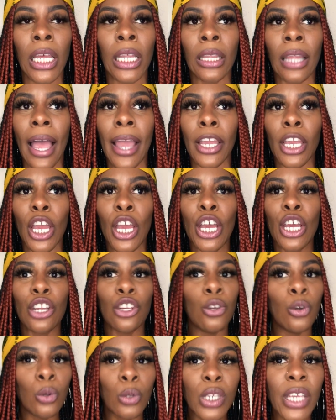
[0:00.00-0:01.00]
Like
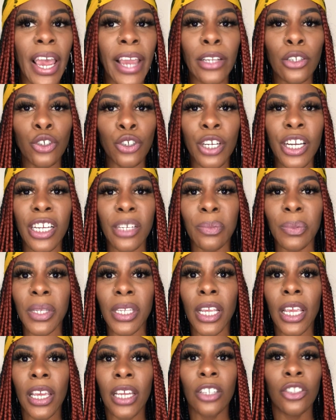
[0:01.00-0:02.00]
you take trips
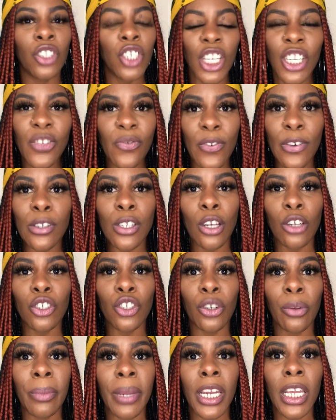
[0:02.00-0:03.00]
just for
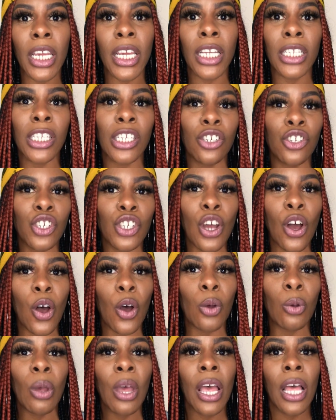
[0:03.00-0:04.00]
social media to
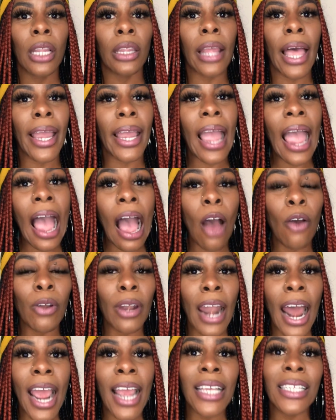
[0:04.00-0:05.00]
show like how
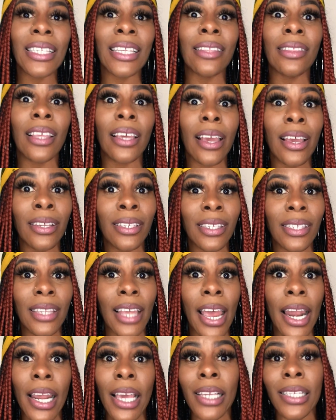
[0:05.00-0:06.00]
nice and the
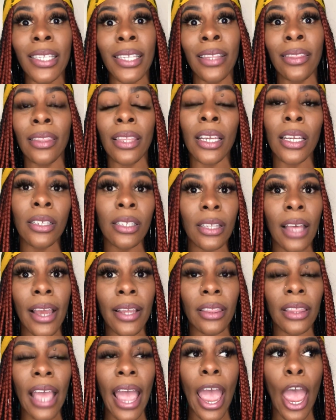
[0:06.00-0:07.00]
aesthetics and things
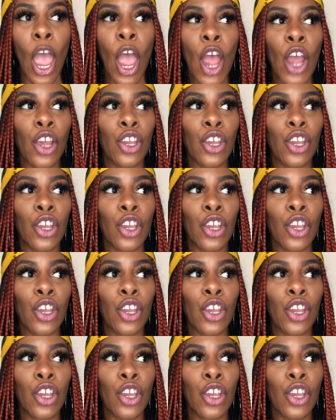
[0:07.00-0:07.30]
like that.